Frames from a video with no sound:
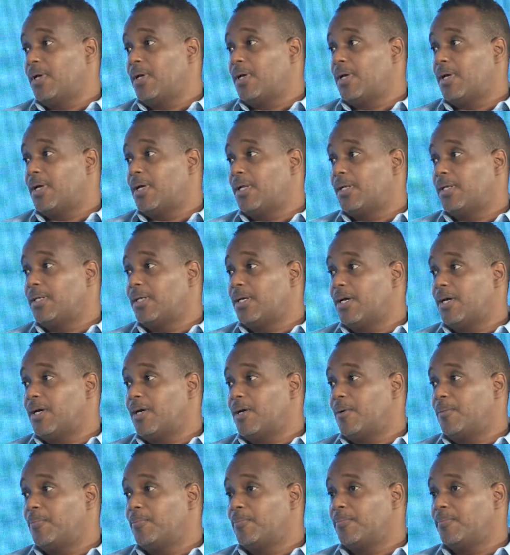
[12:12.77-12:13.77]
And
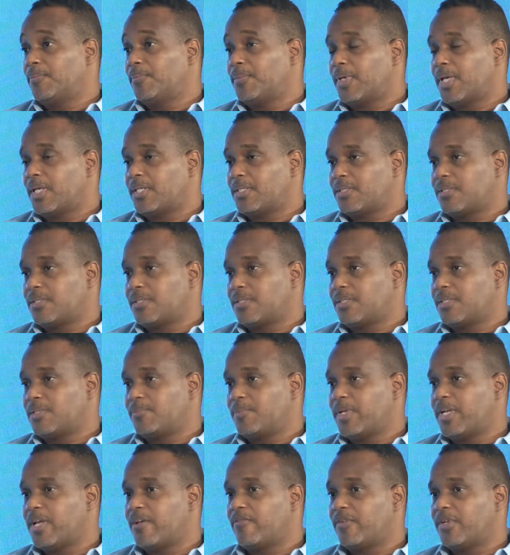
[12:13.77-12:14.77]
it's
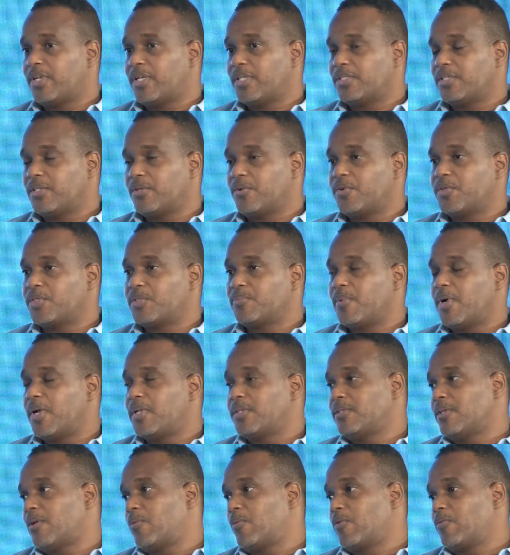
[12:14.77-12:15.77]
been evident in the
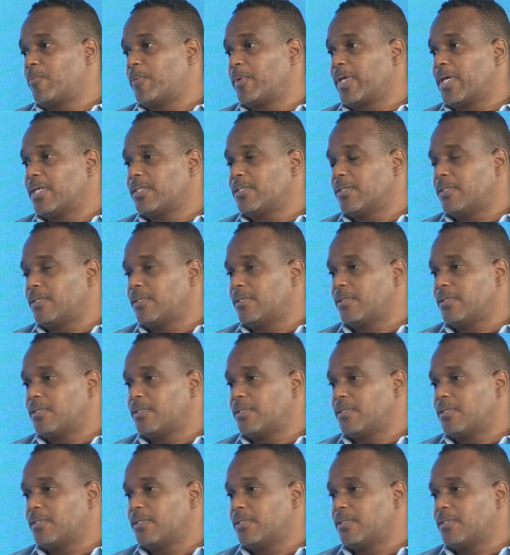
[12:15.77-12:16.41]
response that we've been getting.